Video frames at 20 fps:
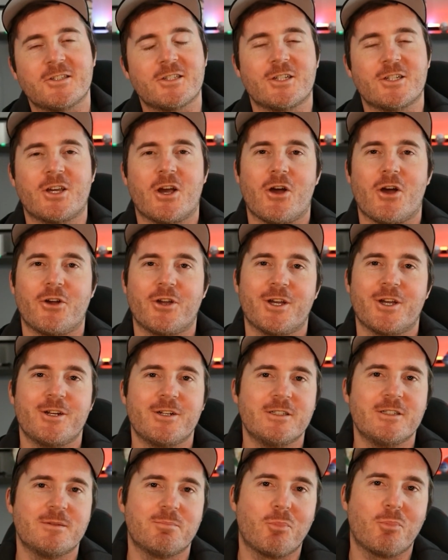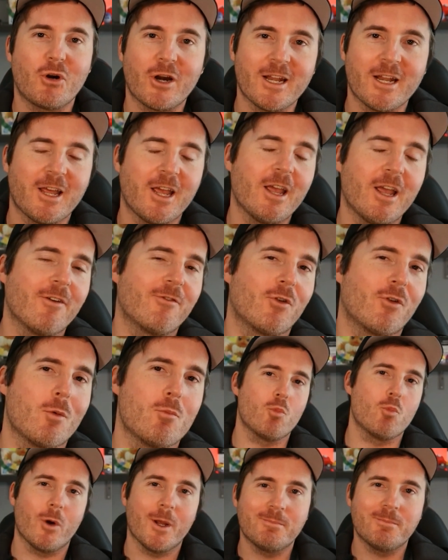going? It is Brett here
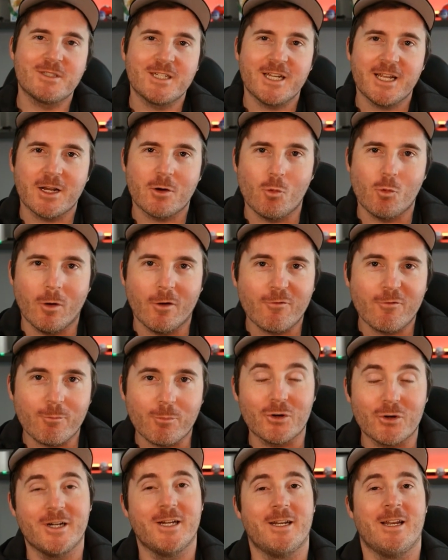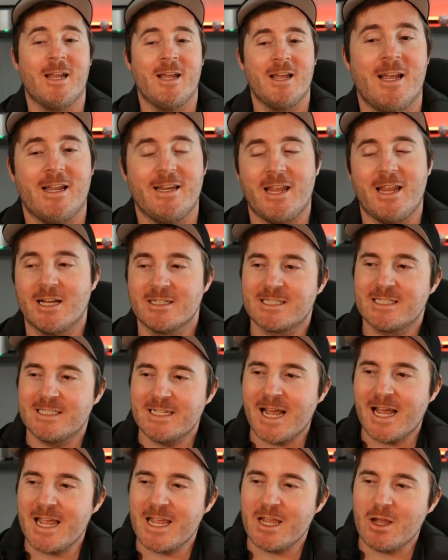from WebTech with Brett. Now
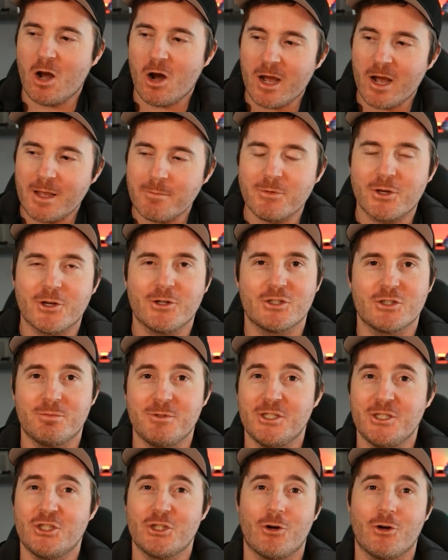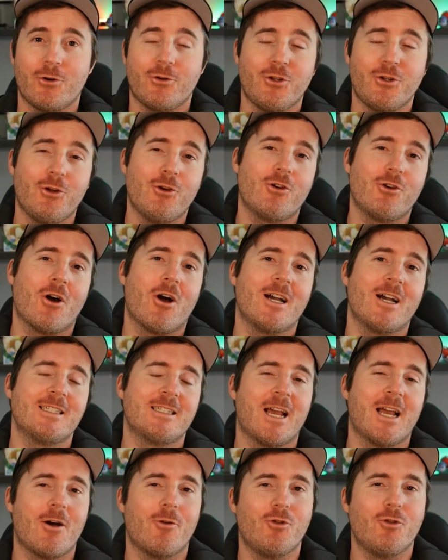today I am going to be showing you guys
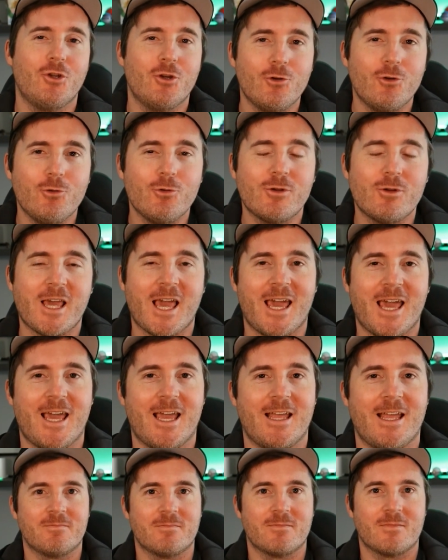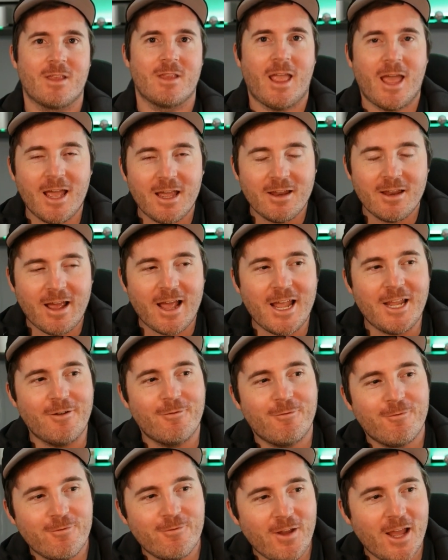how you can add a
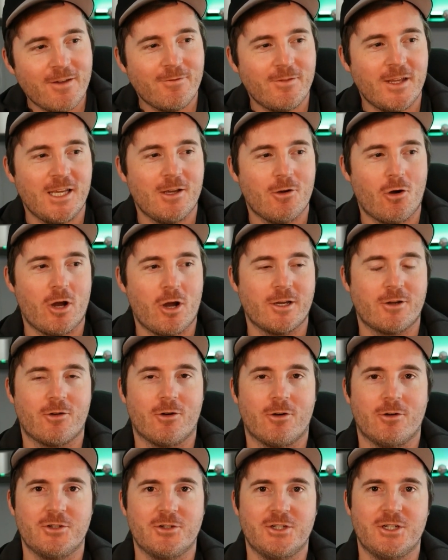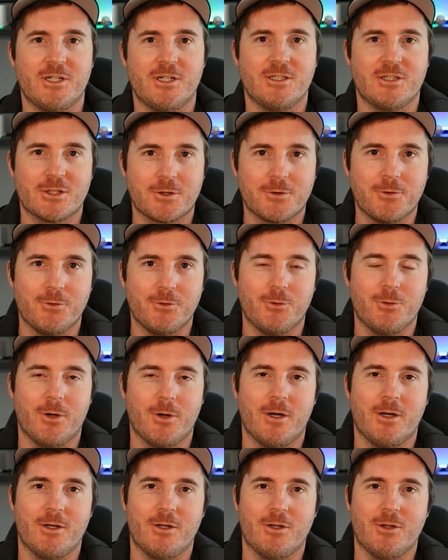favy icon to
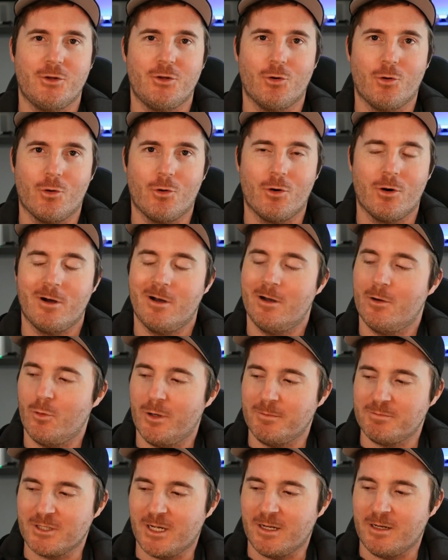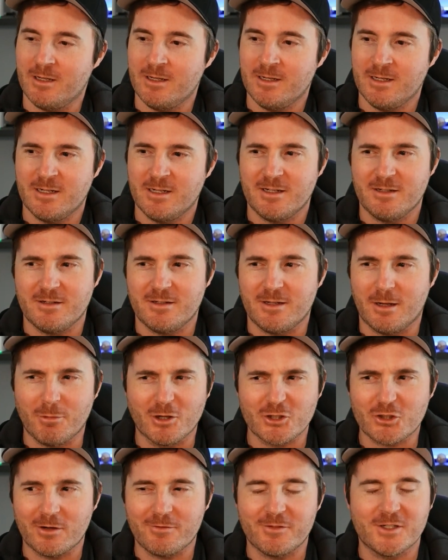your website. I'm not
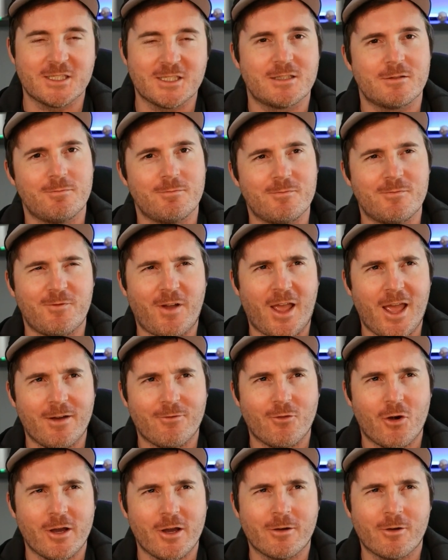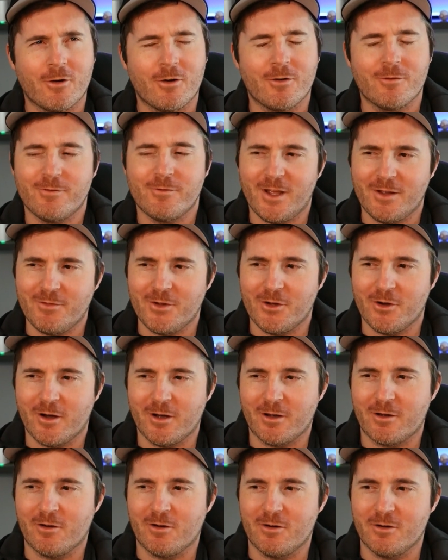sure if it's fav icon, favy
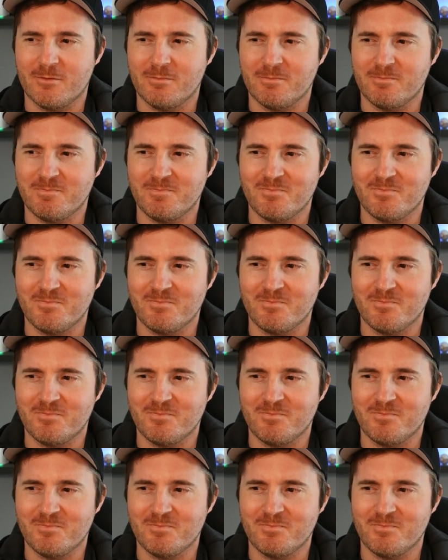icon,